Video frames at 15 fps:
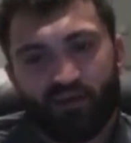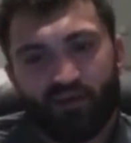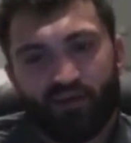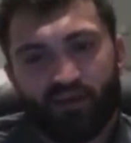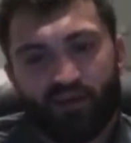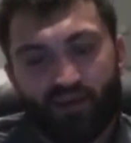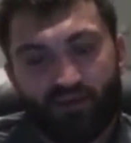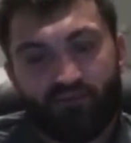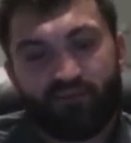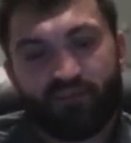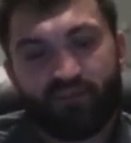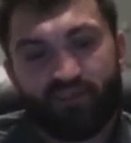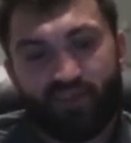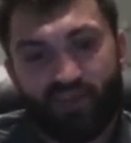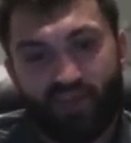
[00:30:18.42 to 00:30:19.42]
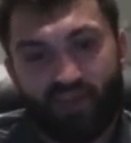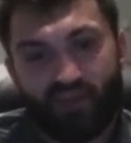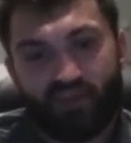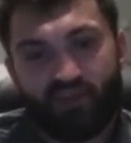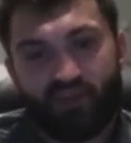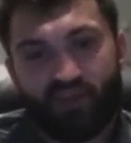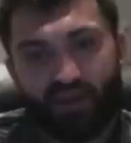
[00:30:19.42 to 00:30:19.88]
Every day
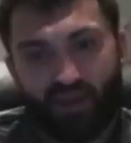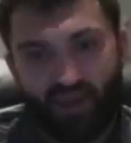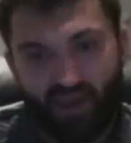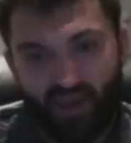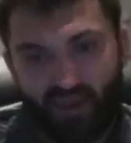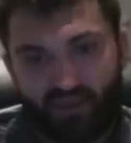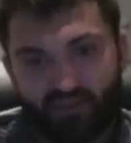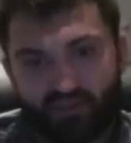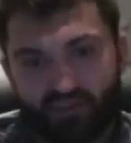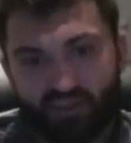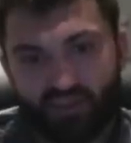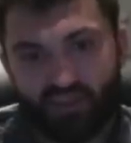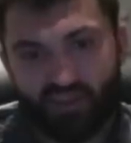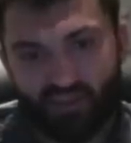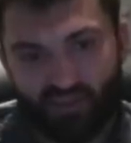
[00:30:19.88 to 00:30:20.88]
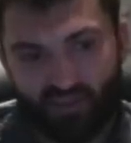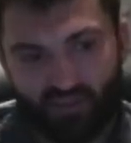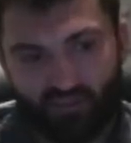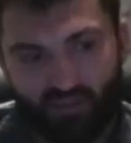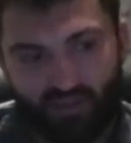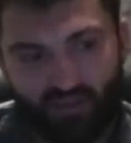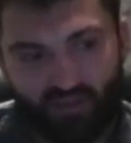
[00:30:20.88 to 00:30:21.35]
I ate chicken
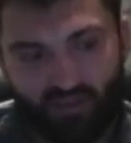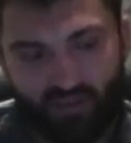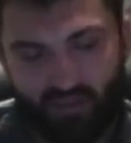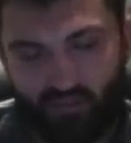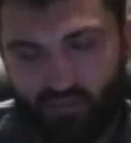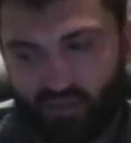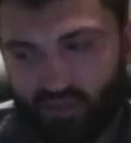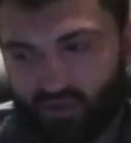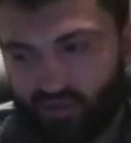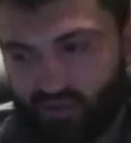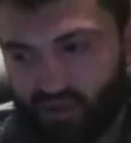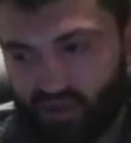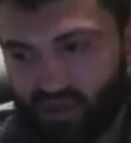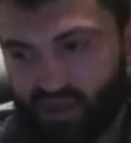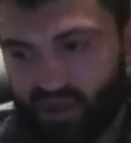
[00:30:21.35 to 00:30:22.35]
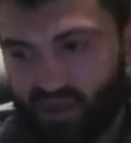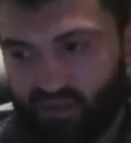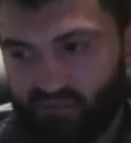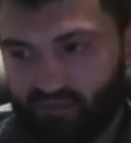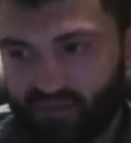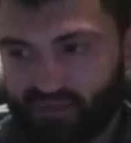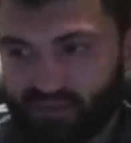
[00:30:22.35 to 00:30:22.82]
in Albuquerque
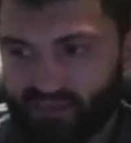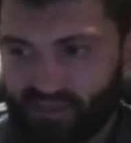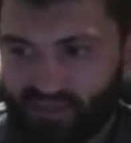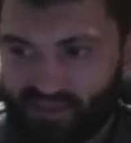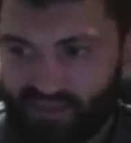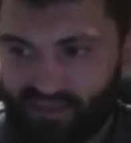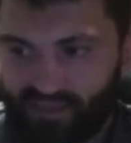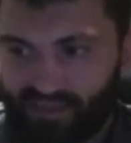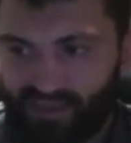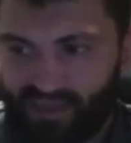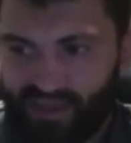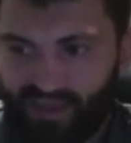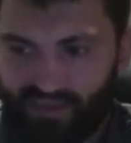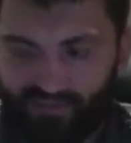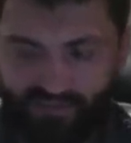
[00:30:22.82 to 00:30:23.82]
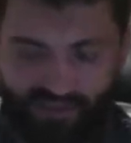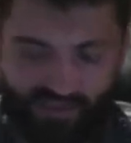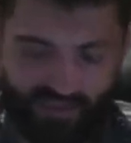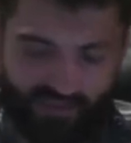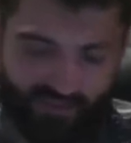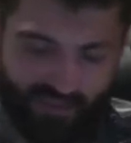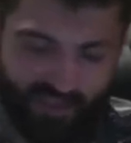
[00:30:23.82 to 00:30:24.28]
every single day,
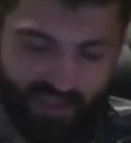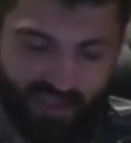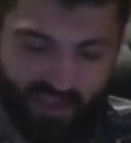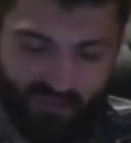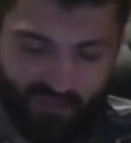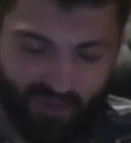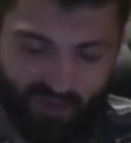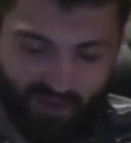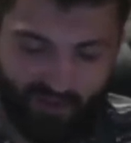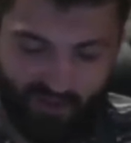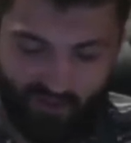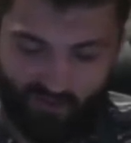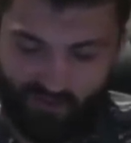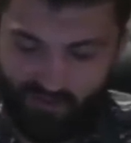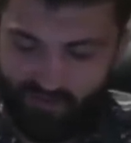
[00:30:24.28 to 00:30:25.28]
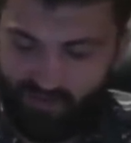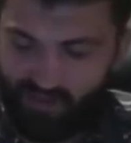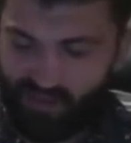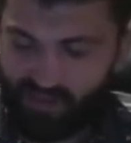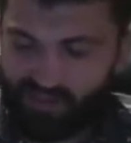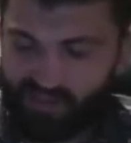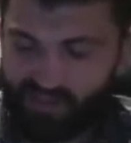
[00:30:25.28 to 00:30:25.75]
and when I came back home, my
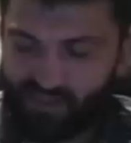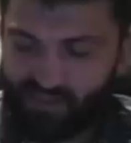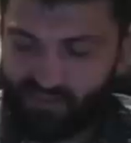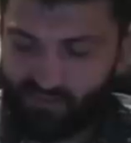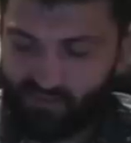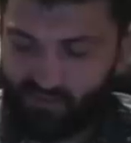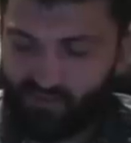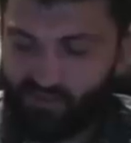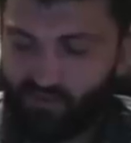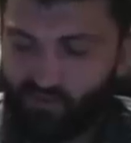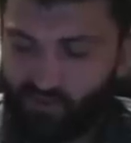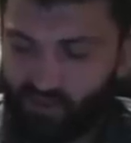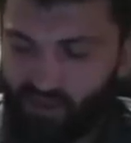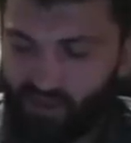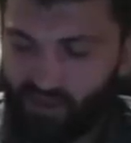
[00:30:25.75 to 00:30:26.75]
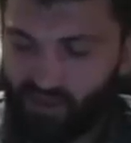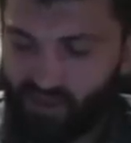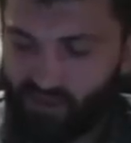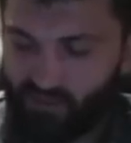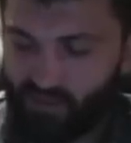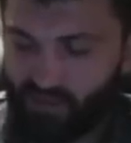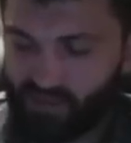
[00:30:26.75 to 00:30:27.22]
fiance asked me, "Oh, you wanna? I
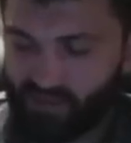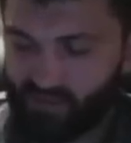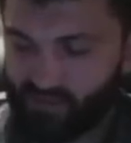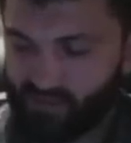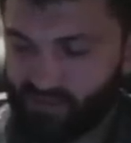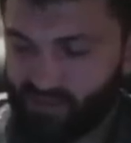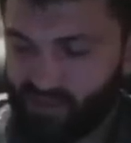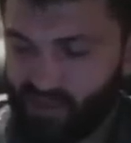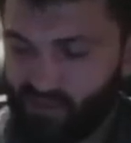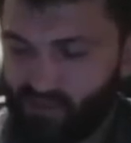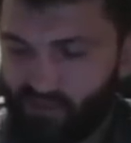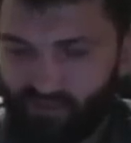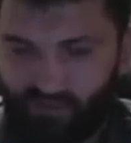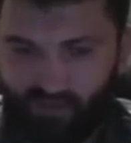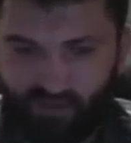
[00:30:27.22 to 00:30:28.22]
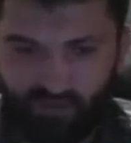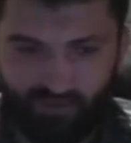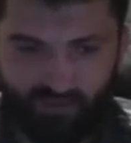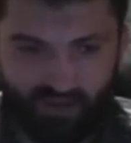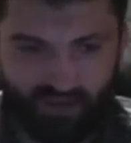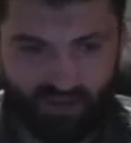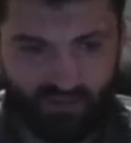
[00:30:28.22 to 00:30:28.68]
can make something yummy for you.
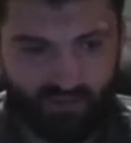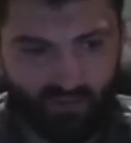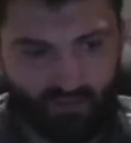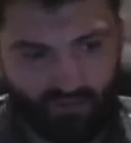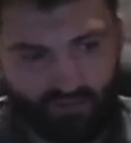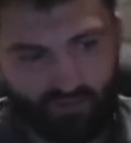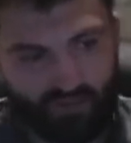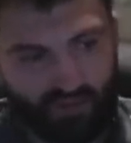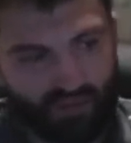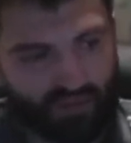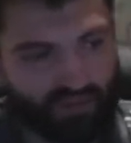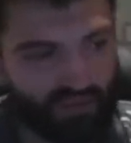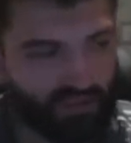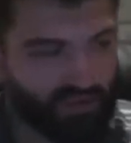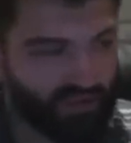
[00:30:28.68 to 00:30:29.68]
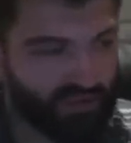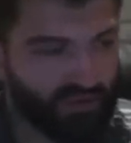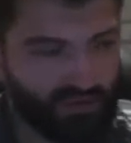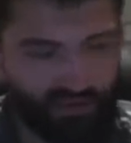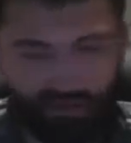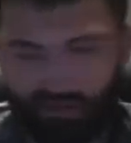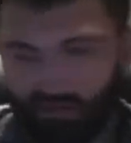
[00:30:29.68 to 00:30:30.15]
For example, what you like
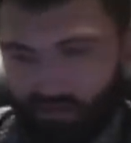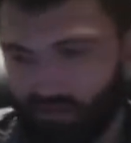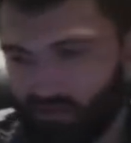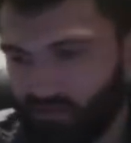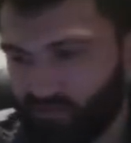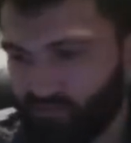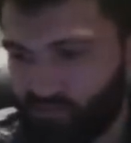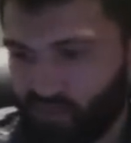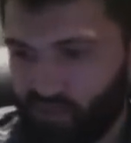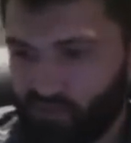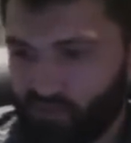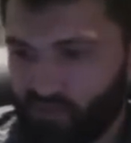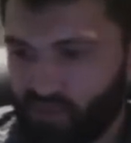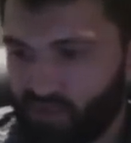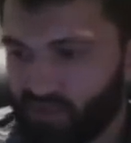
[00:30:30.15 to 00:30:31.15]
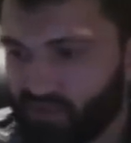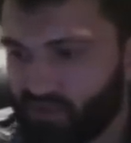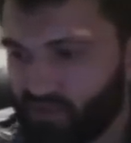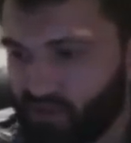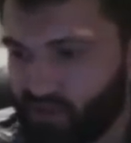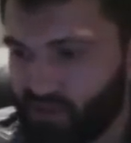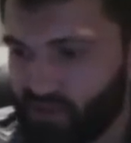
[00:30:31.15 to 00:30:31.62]
I don't know,
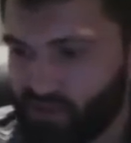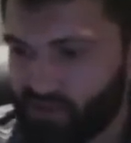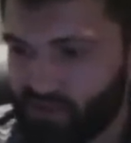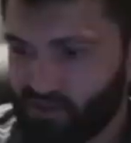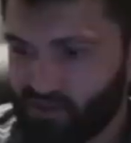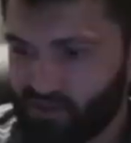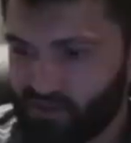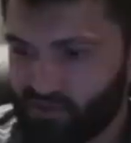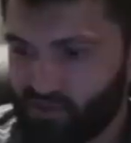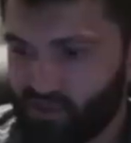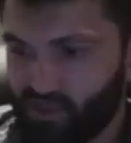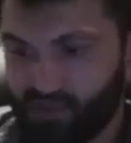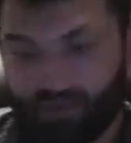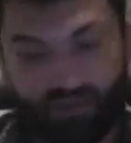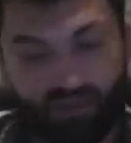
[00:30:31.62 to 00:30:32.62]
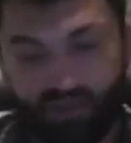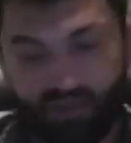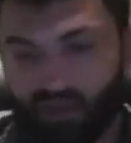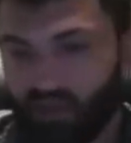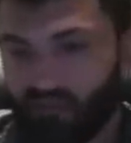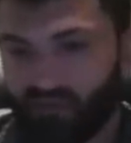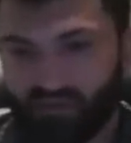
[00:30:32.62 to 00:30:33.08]
meat, chicken, so
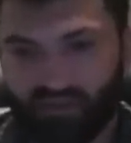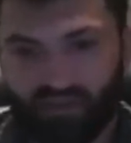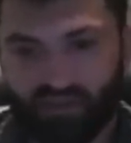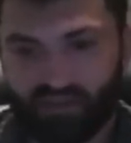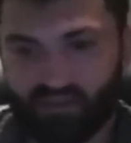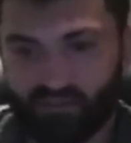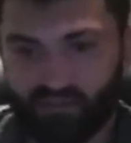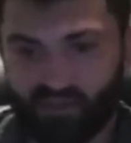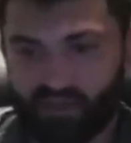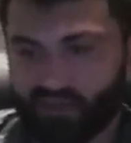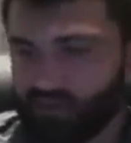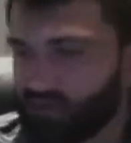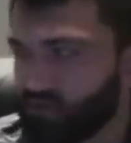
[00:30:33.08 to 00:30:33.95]
everything except kitchen."